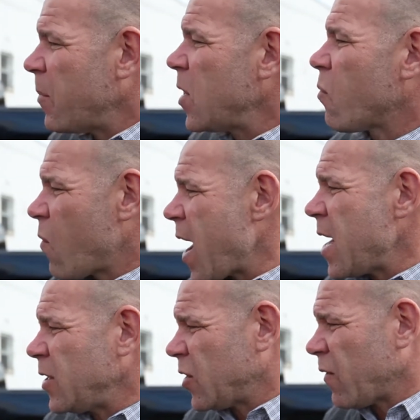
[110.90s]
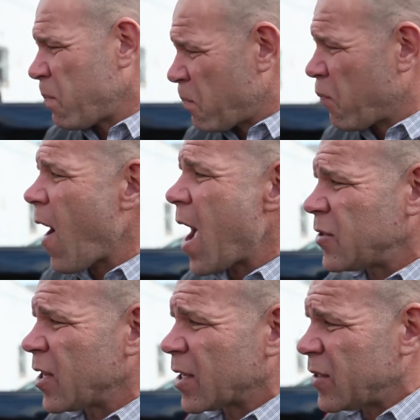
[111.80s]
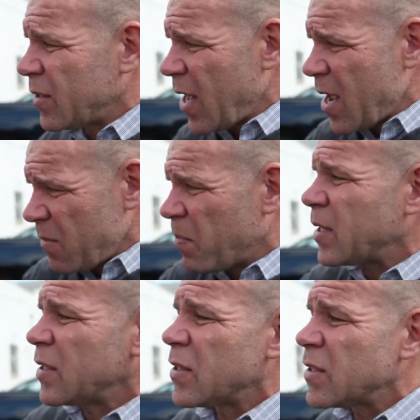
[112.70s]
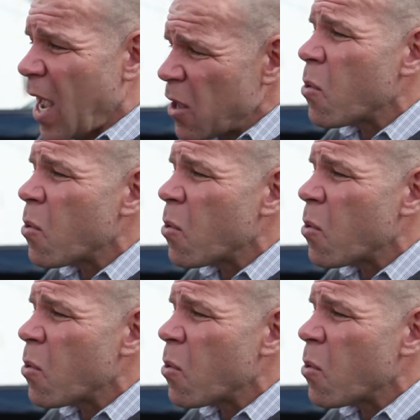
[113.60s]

me the range of projects and, and businesses that you